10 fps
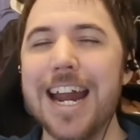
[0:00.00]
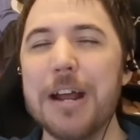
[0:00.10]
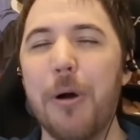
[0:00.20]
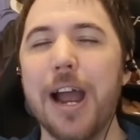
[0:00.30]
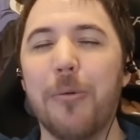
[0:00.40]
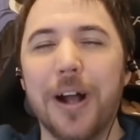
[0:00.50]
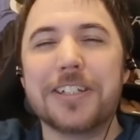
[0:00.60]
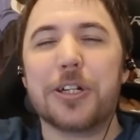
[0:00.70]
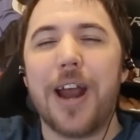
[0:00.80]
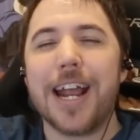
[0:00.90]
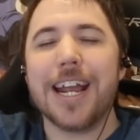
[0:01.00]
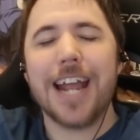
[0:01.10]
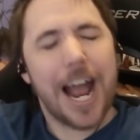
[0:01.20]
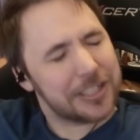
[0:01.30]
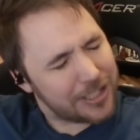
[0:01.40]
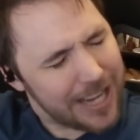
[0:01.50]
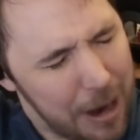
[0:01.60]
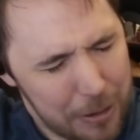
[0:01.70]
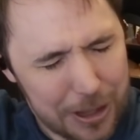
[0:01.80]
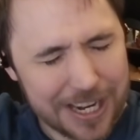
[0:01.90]
anyway, what's cracking, guys? Today
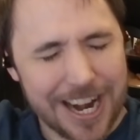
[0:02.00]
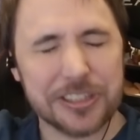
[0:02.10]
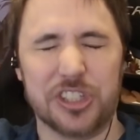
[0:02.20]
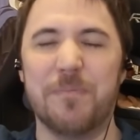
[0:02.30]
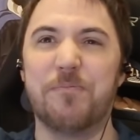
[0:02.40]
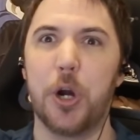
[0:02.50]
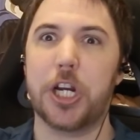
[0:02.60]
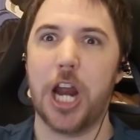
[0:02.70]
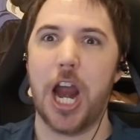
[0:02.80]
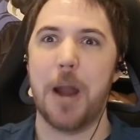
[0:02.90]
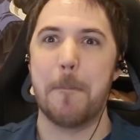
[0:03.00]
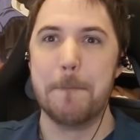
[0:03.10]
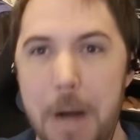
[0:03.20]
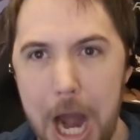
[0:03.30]
we're looking at some freaking